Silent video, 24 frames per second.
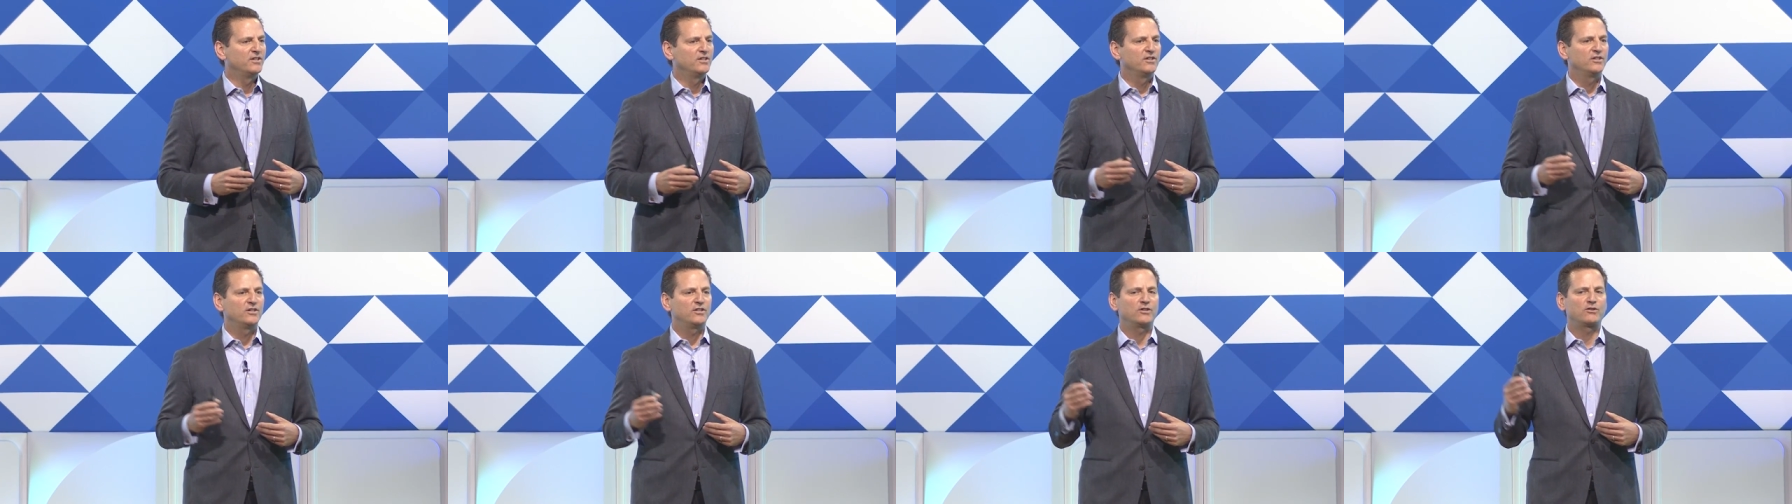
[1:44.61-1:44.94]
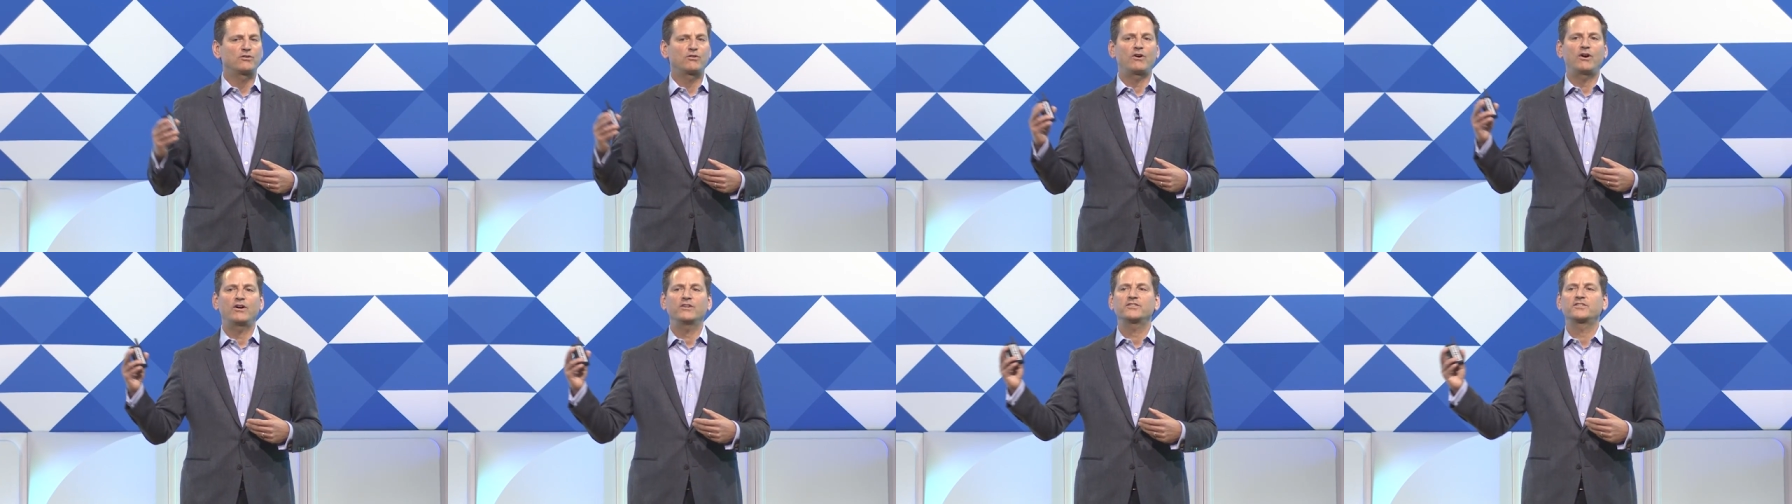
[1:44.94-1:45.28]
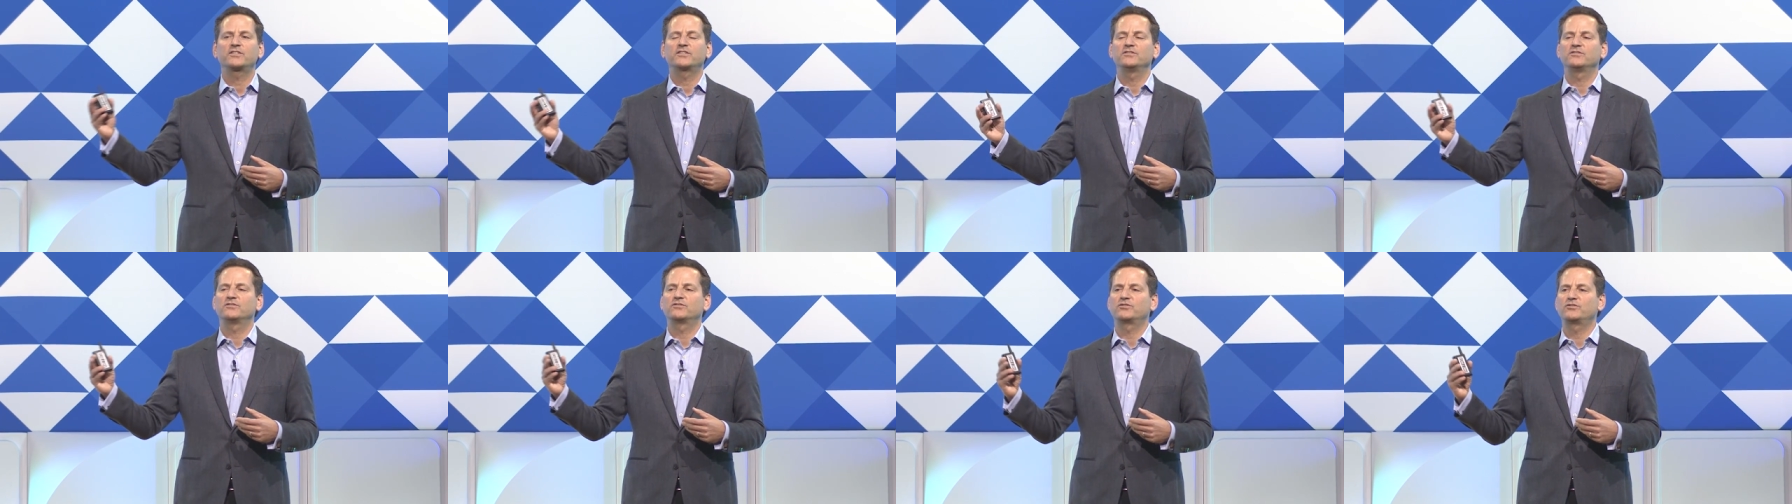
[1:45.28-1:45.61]
across
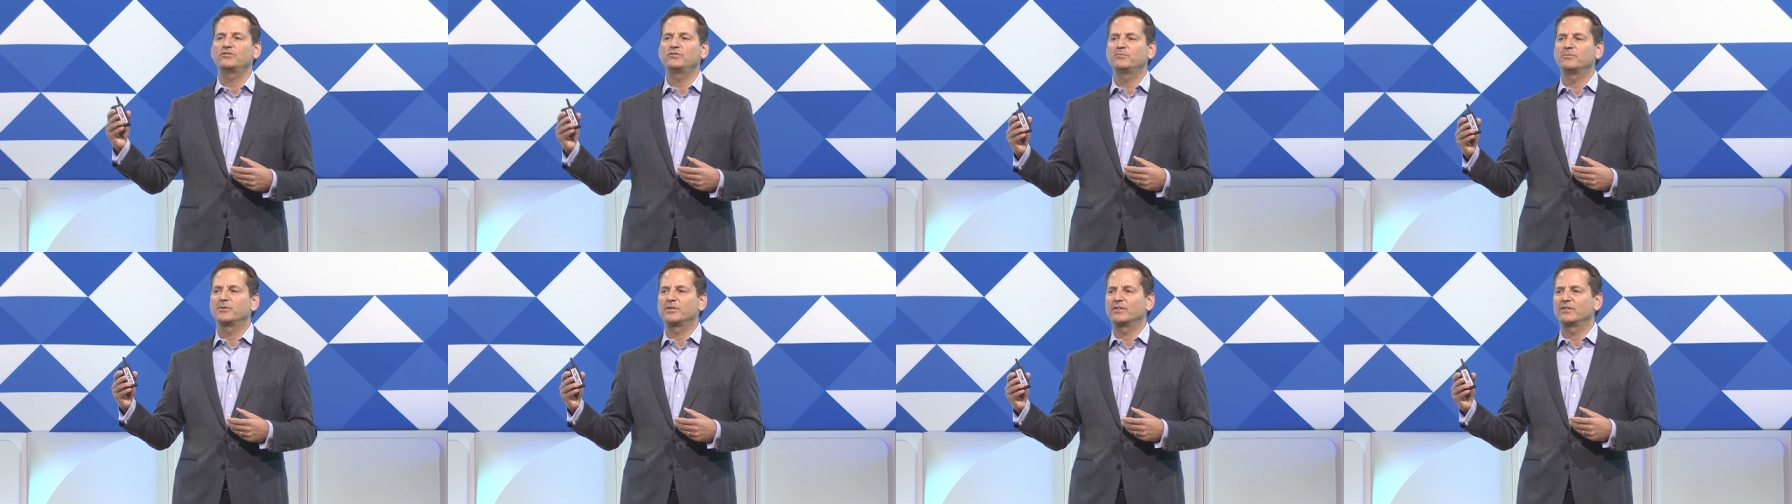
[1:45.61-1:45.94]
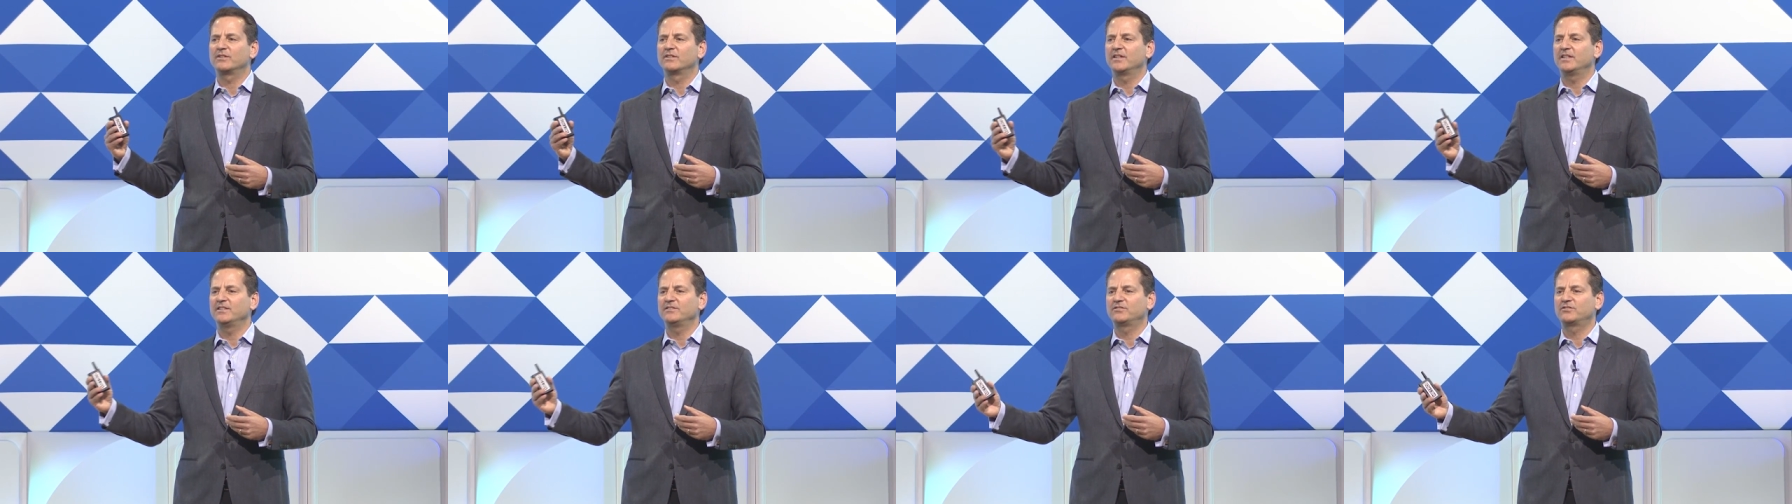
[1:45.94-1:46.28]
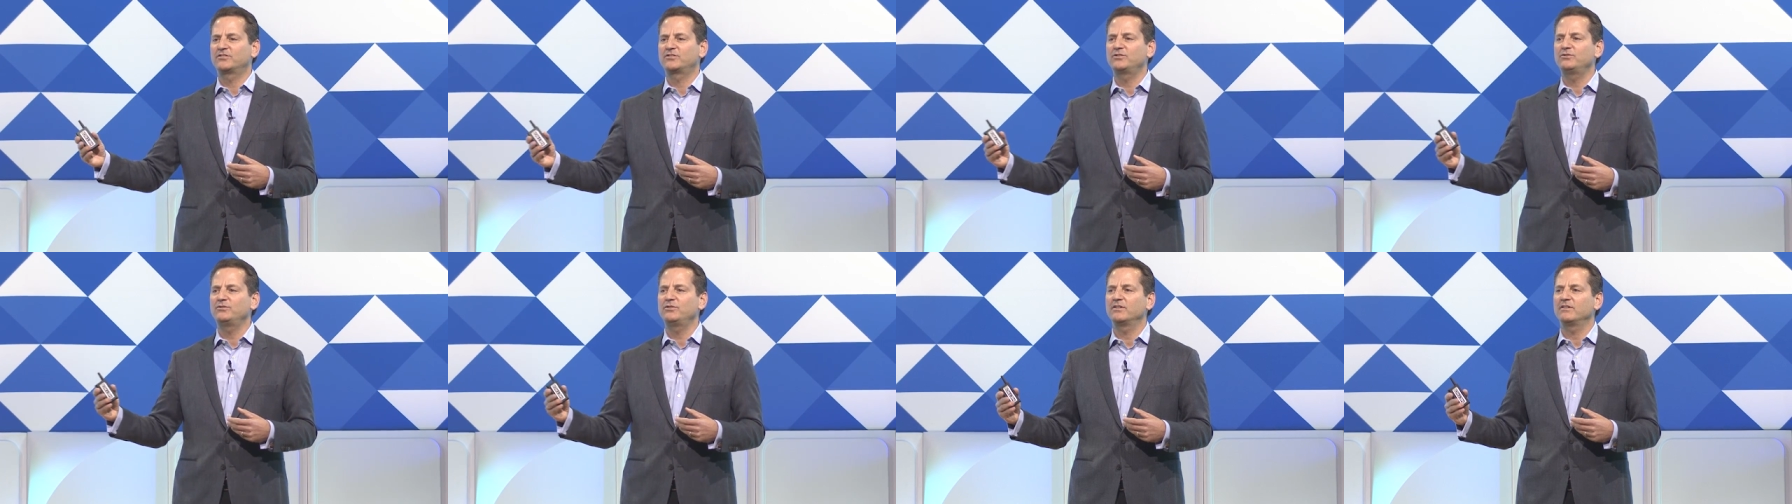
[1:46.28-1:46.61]
consumer and
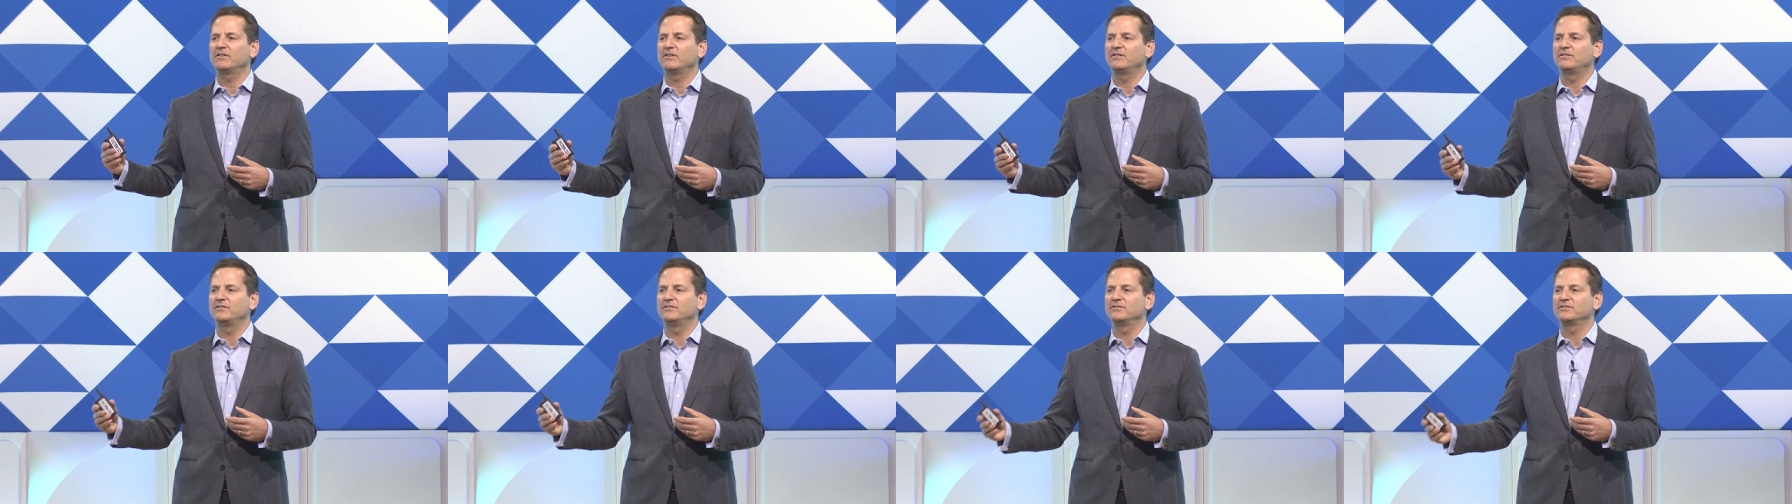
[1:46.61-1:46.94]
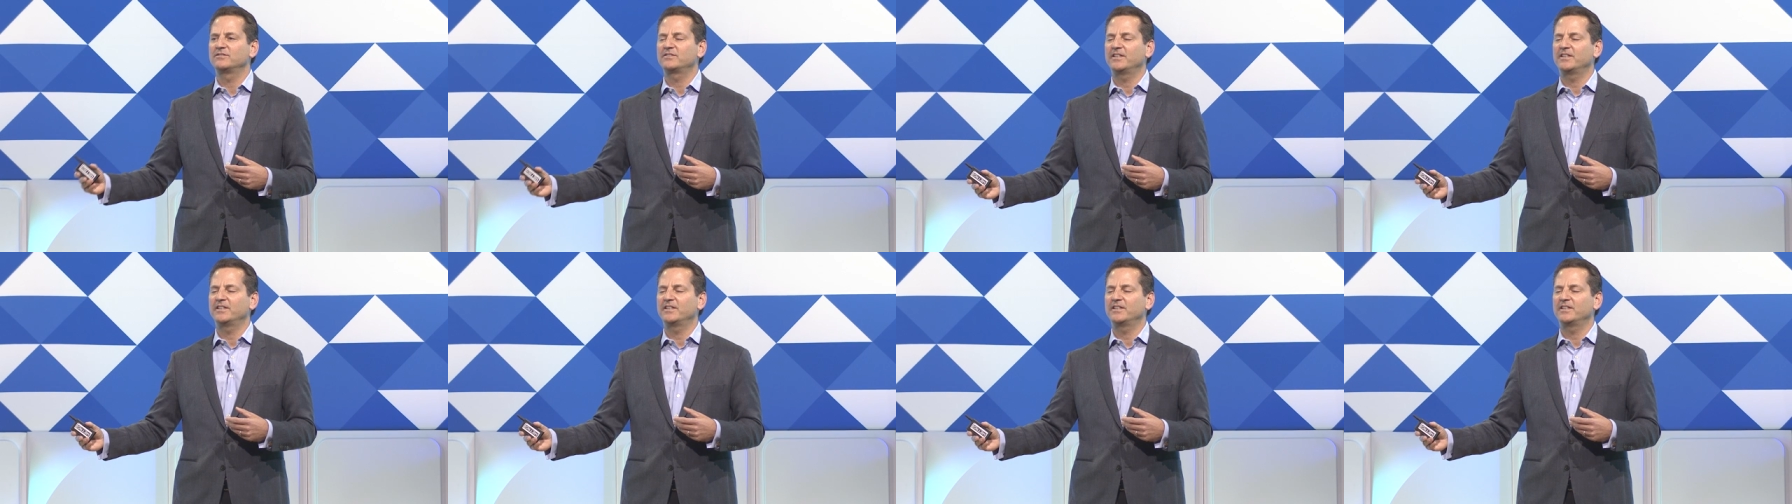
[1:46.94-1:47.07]
student loans